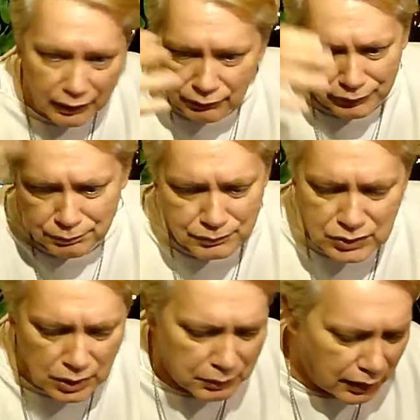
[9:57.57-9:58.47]
from
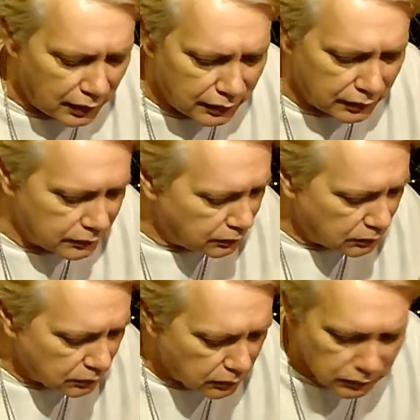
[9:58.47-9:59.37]
something I didn't
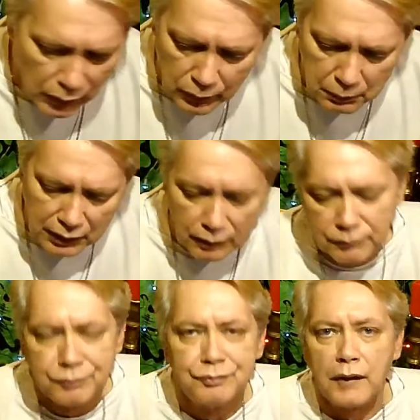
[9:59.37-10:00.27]
know about
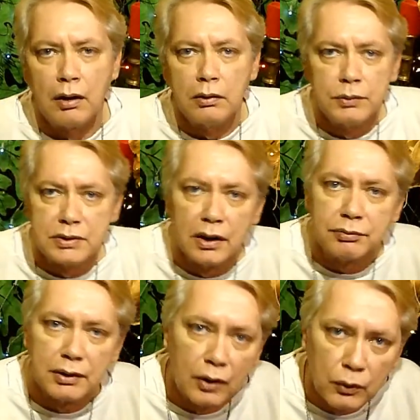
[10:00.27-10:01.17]
know, it was enough
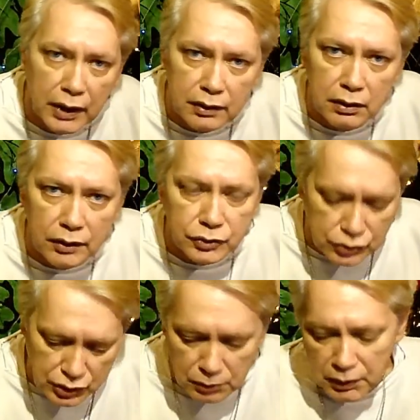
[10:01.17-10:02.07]
to go get lunch or
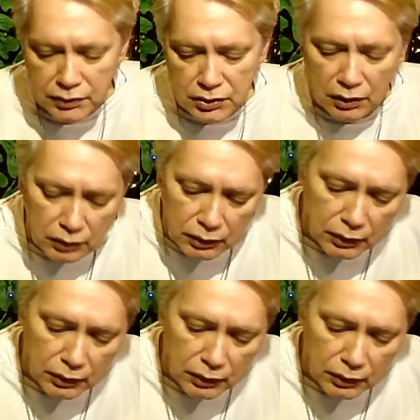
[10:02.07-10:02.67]
something. So